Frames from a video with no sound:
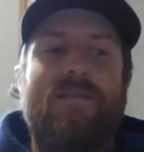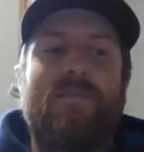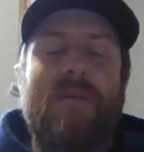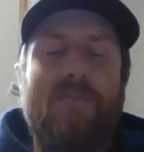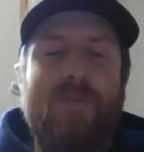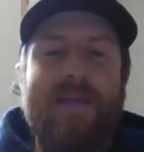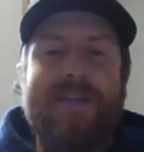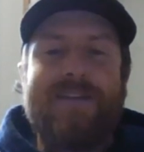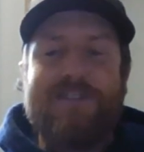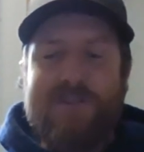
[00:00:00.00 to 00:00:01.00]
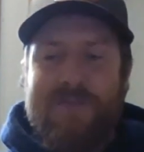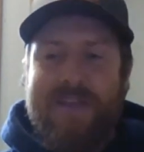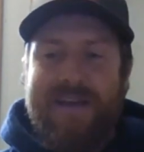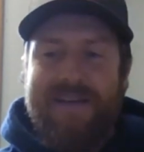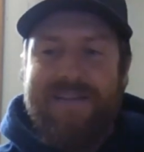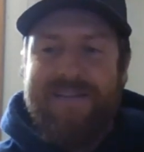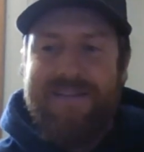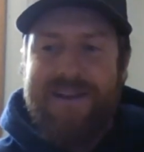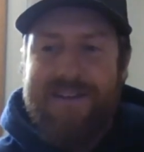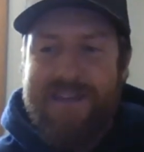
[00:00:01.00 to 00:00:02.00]
people that do that,
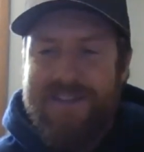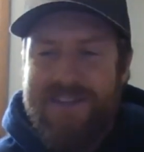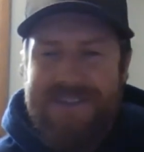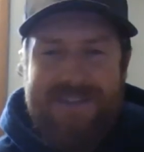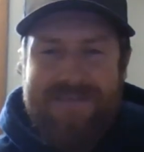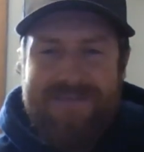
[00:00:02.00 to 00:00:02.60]
that's just